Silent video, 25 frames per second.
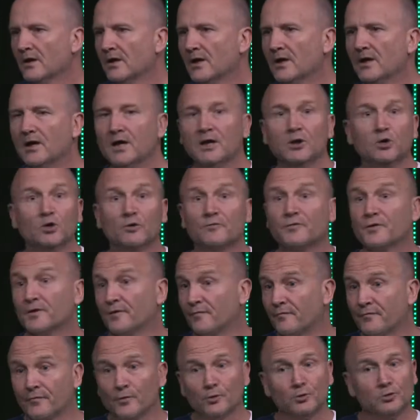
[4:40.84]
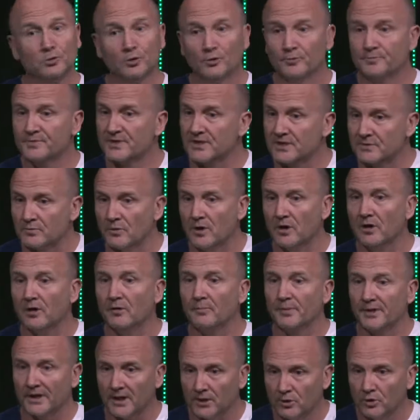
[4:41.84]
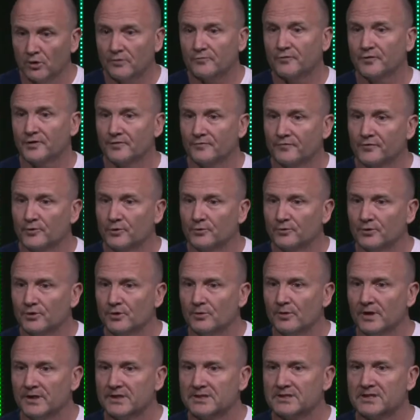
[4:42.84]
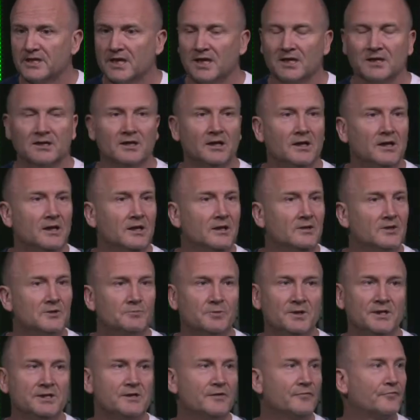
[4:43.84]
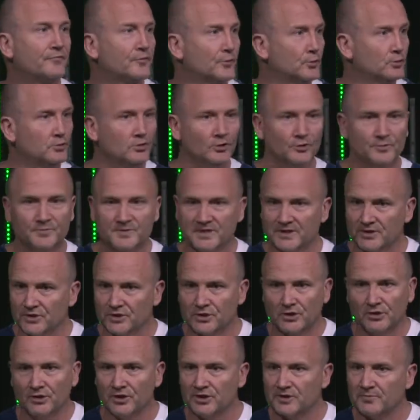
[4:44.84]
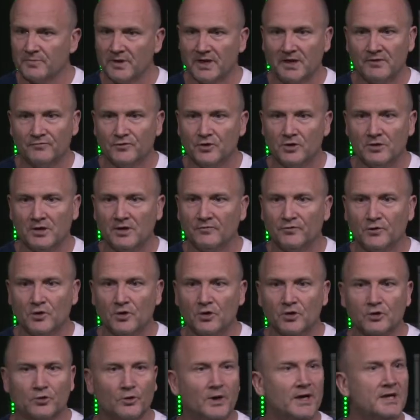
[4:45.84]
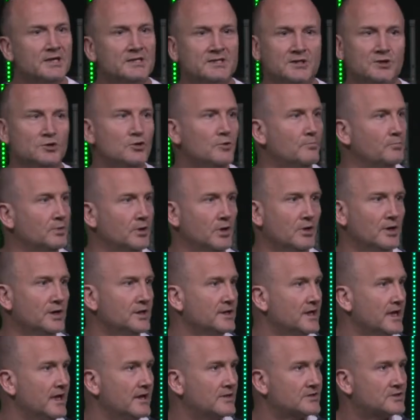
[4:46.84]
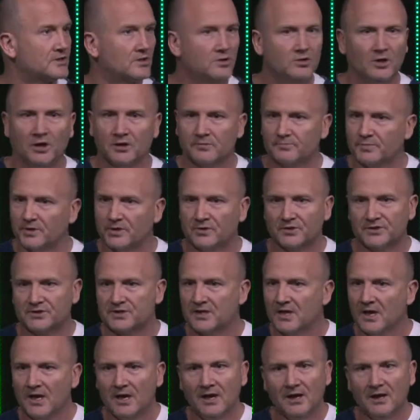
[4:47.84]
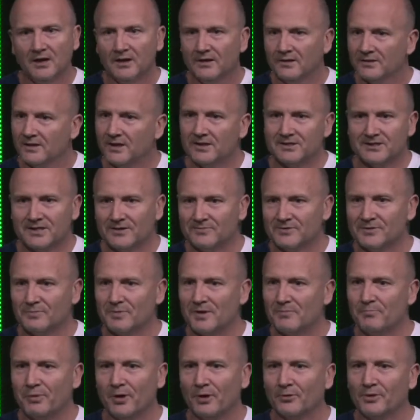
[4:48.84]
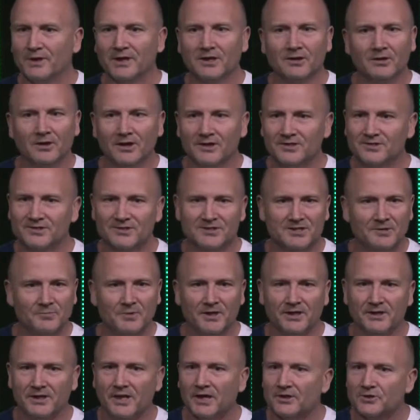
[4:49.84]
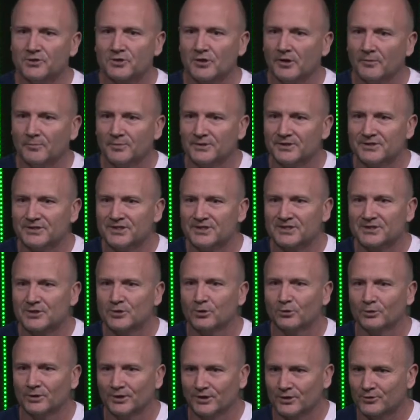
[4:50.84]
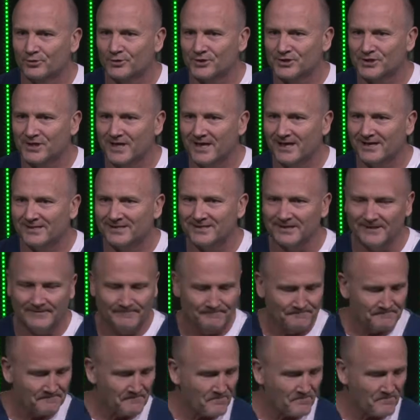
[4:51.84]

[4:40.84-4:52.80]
I look for the Fruit Loops as well, but I look for the fruit. You understand? There's plenty of Fruit Loops in church, man. If you're crazy, you belong in the house of God because it seems to be a poetic license to be a nut job and just call it Christianity.